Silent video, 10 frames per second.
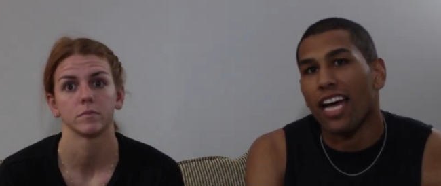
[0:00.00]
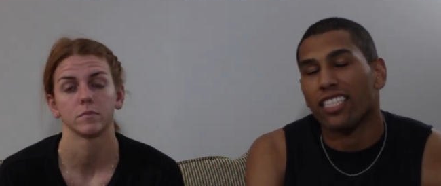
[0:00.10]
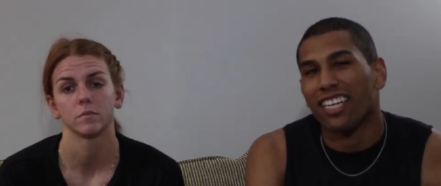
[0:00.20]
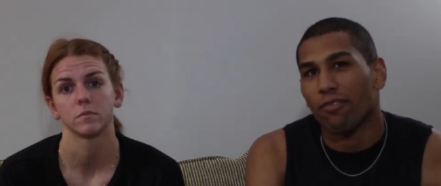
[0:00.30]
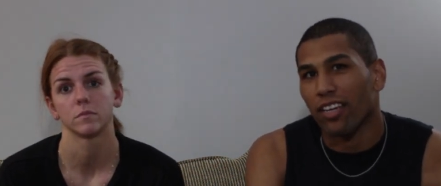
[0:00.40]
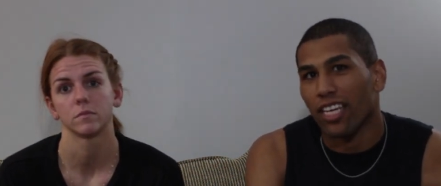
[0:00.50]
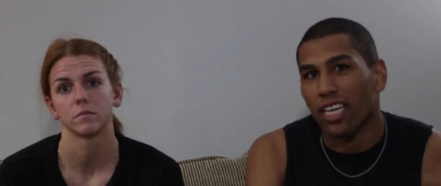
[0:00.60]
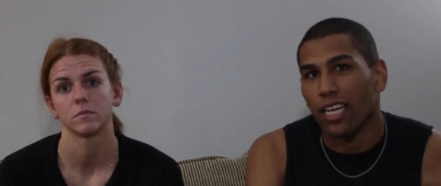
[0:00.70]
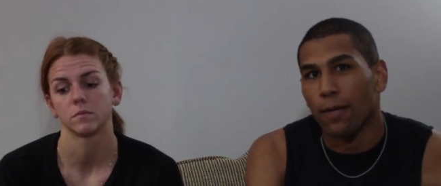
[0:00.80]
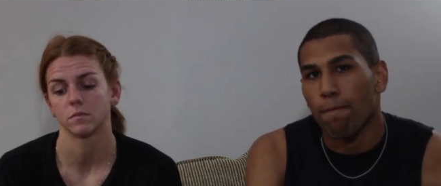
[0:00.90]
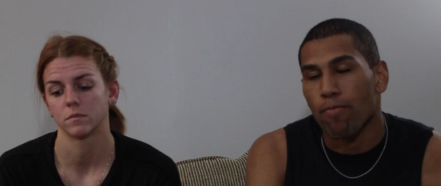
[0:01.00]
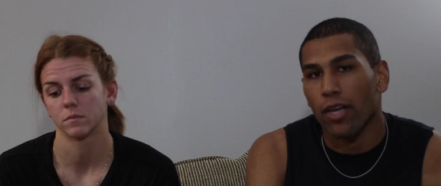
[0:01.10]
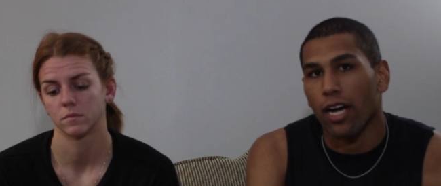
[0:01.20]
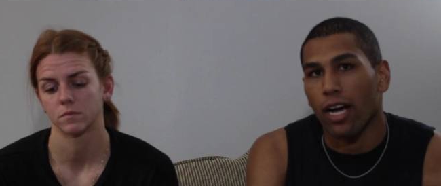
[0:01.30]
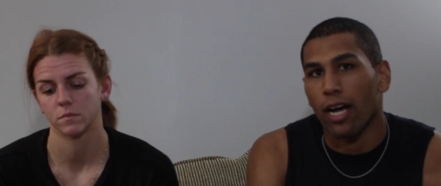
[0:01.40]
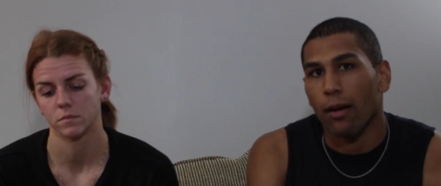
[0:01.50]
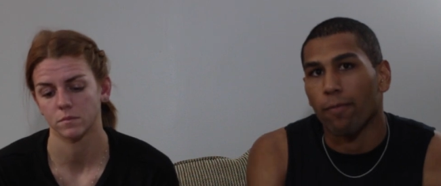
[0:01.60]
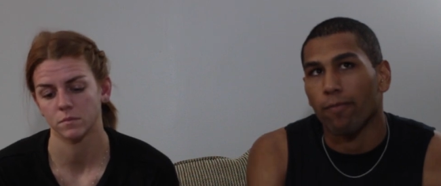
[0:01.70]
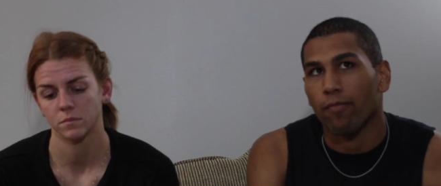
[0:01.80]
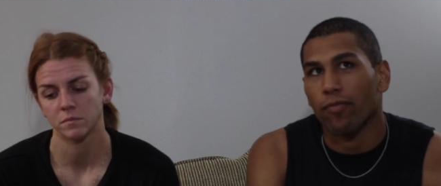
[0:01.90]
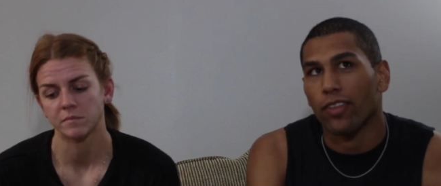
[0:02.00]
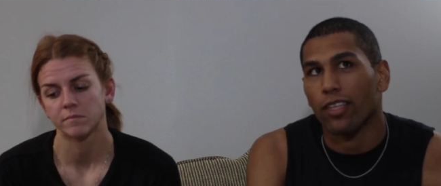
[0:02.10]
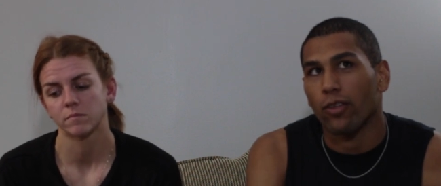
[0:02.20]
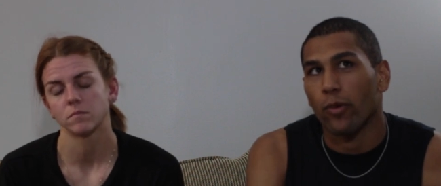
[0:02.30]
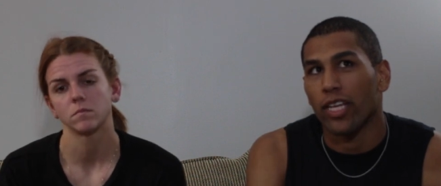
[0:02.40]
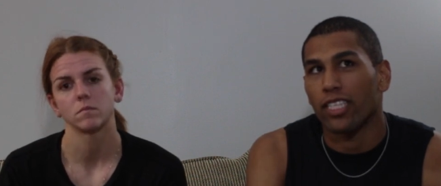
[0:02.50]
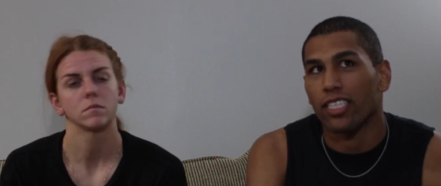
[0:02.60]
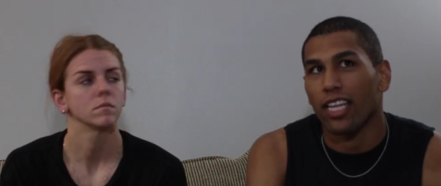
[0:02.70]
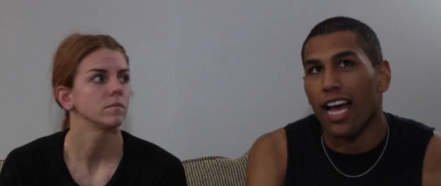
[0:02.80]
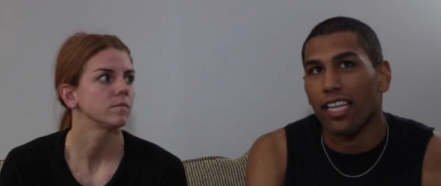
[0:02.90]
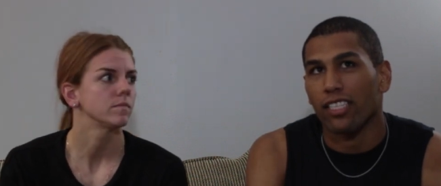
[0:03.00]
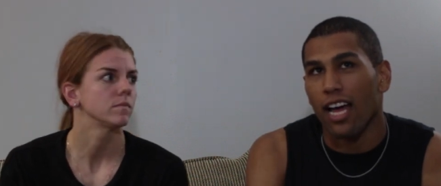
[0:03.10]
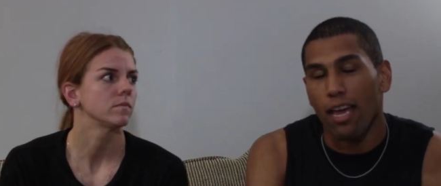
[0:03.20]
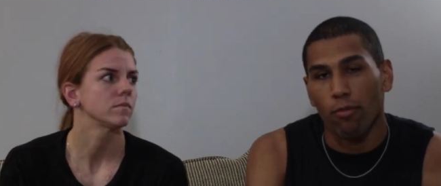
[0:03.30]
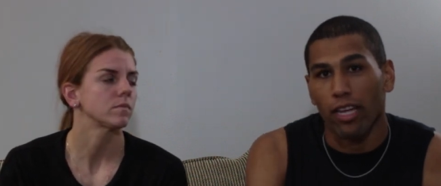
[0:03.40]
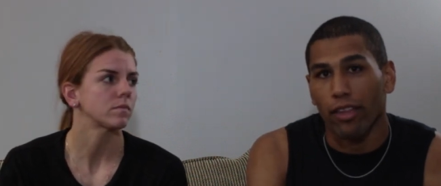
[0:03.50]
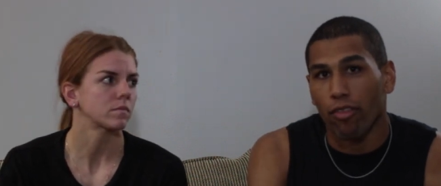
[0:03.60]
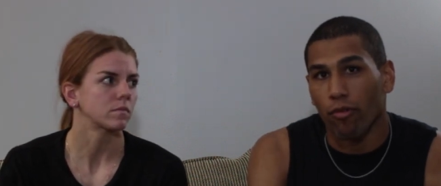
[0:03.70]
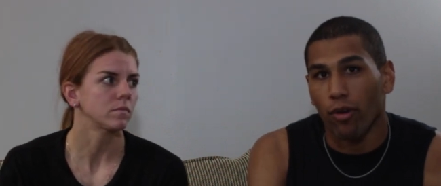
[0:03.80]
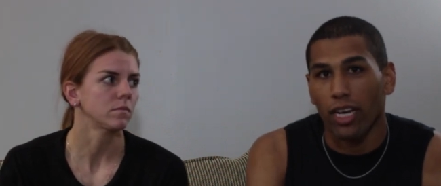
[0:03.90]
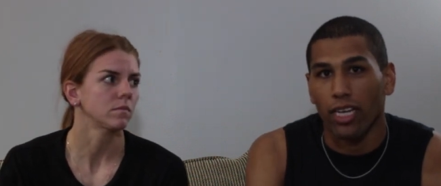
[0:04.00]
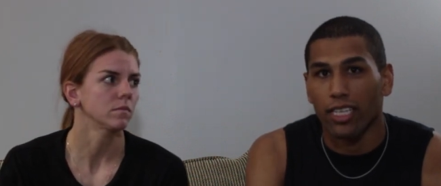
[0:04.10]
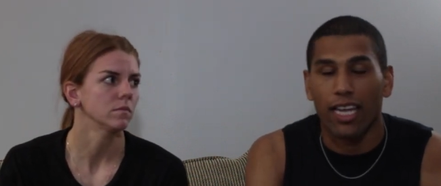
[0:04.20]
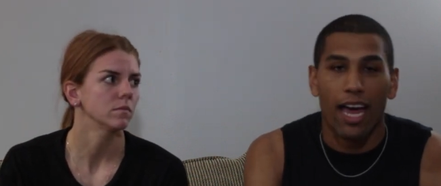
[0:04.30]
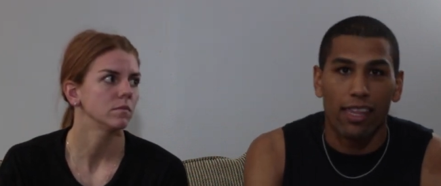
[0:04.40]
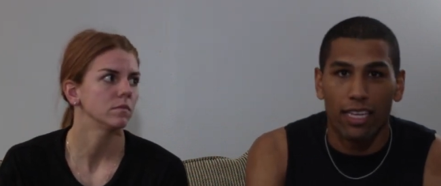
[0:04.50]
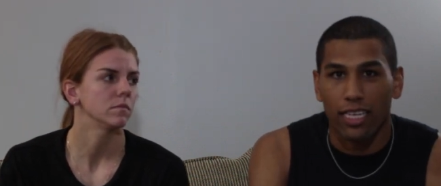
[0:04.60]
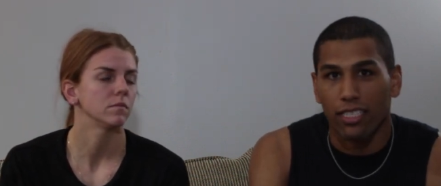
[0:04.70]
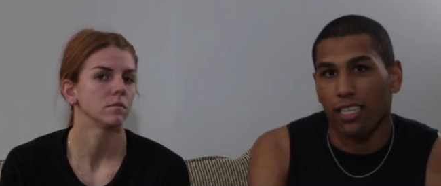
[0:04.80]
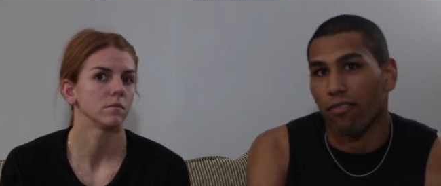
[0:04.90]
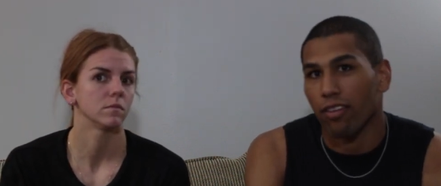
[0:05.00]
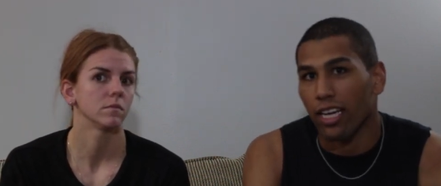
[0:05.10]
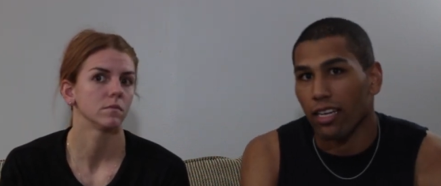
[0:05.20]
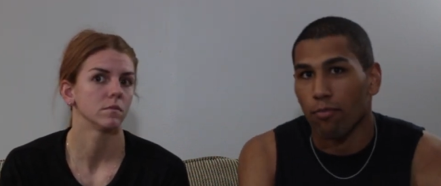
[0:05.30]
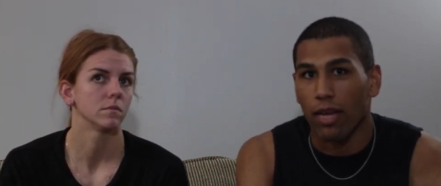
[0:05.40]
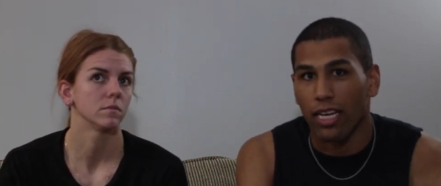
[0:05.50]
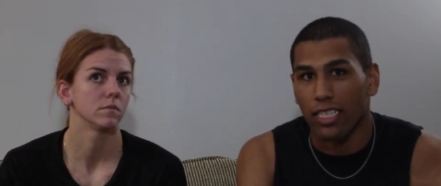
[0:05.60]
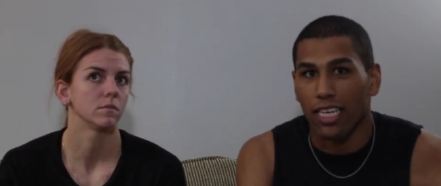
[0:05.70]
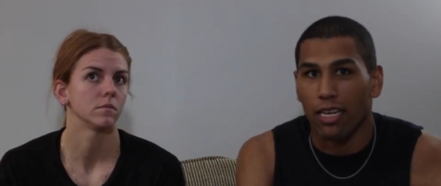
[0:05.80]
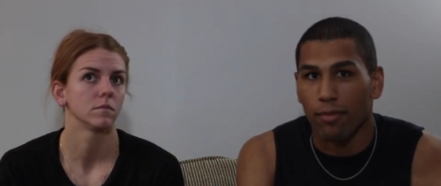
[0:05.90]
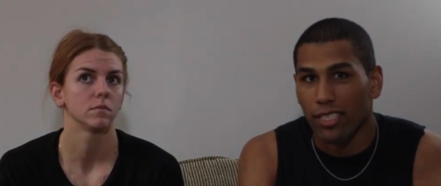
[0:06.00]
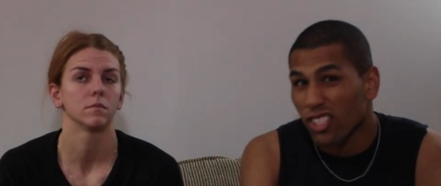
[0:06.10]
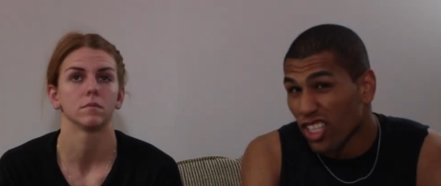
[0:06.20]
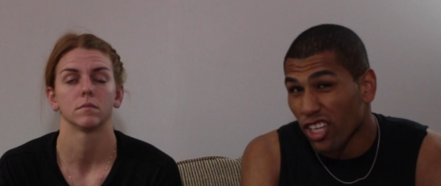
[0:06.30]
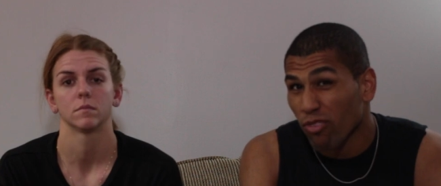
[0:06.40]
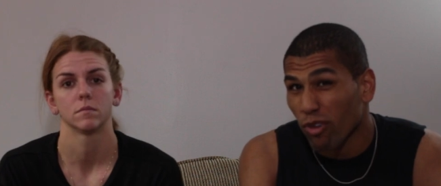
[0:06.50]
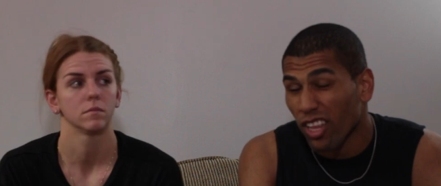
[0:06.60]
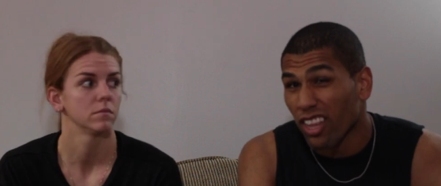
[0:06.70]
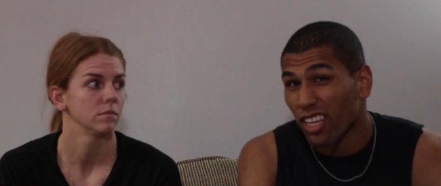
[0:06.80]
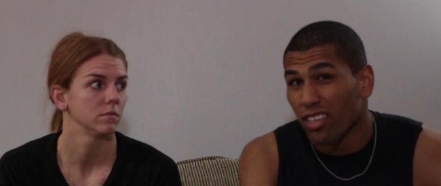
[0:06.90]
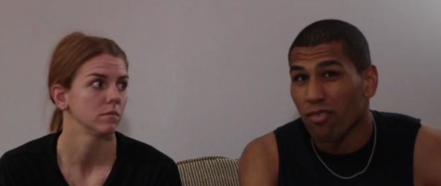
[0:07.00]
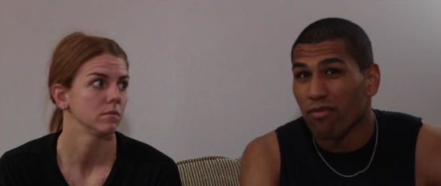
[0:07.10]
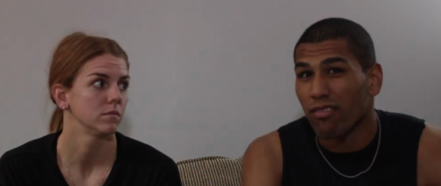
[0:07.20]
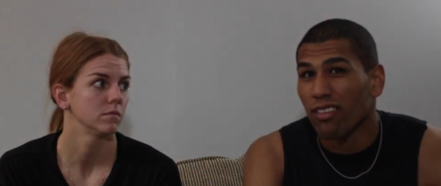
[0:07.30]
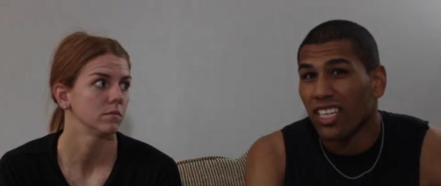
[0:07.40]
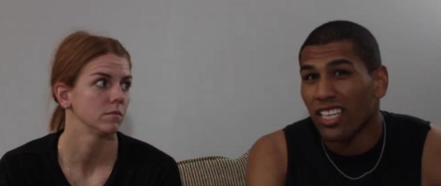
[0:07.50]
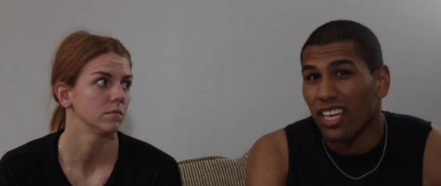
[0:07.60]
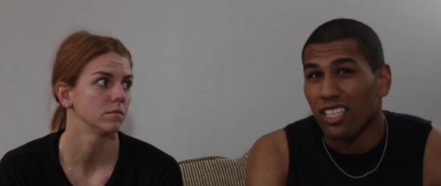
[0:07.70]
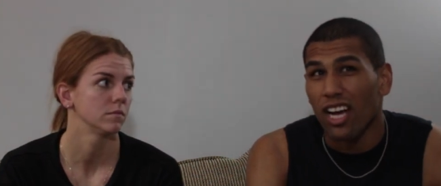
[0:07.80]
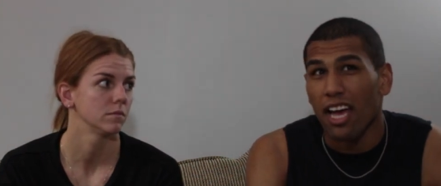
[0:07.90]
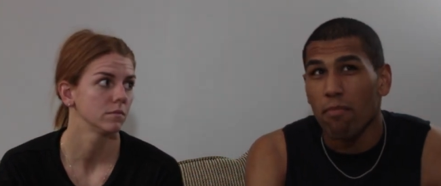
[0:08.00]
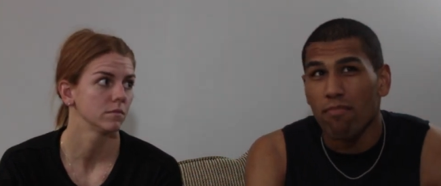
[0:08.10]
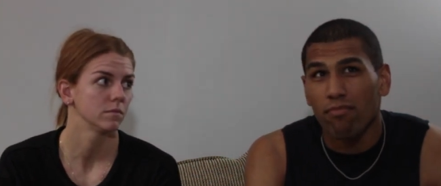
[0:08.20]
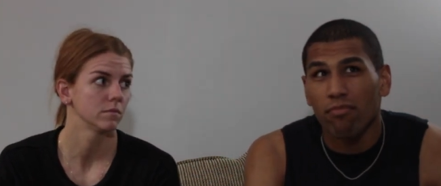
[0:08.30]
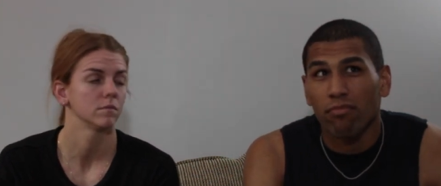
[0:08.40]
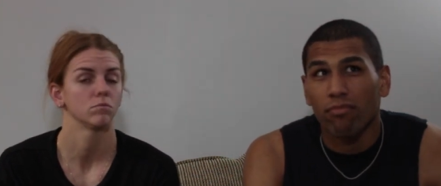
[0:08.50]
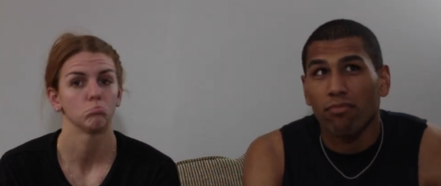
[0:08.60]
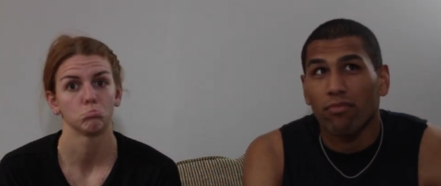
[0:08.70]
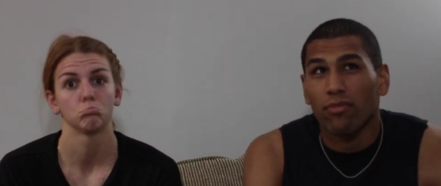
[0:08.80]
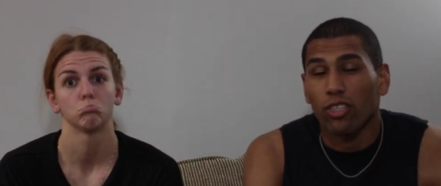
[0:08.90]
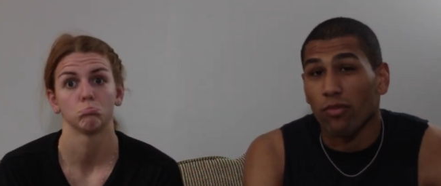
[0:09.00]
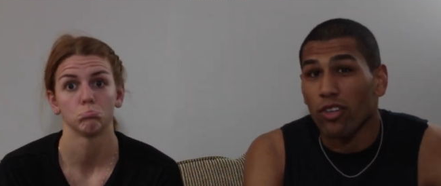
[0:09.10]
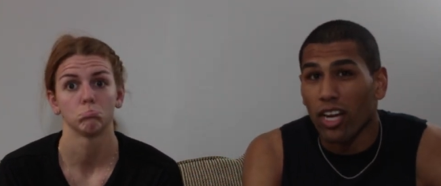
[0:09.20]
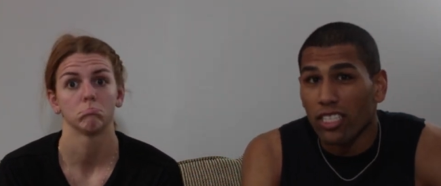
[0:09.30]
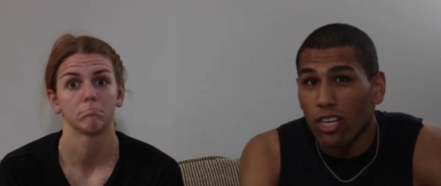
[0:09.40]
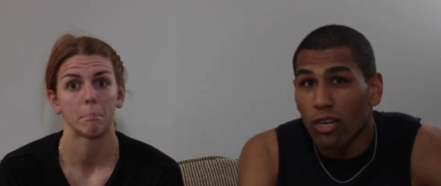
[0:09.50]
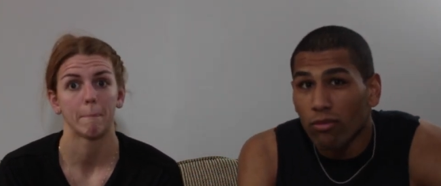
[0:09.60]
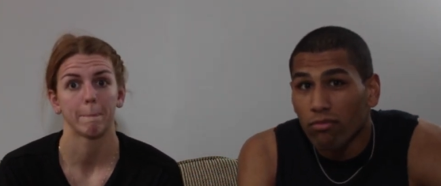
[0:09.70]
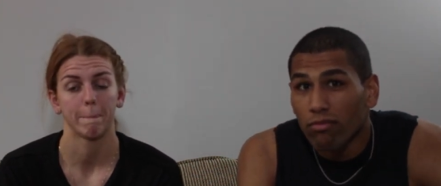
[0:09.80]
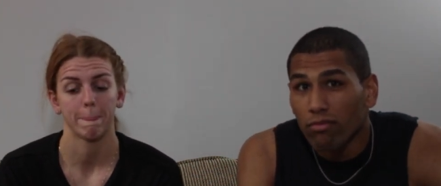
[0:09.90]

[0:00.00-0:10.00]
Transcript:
Speaker 1: asking Vicky, um, when's the last time like three decathletes have like made a team and she couldn't really think of the time. So if you guys know.